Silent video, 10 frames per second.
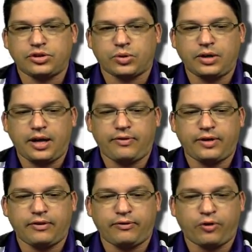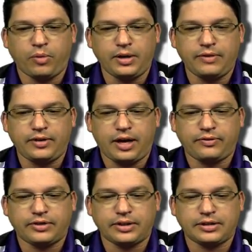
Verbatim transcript: short enough and informative enough to,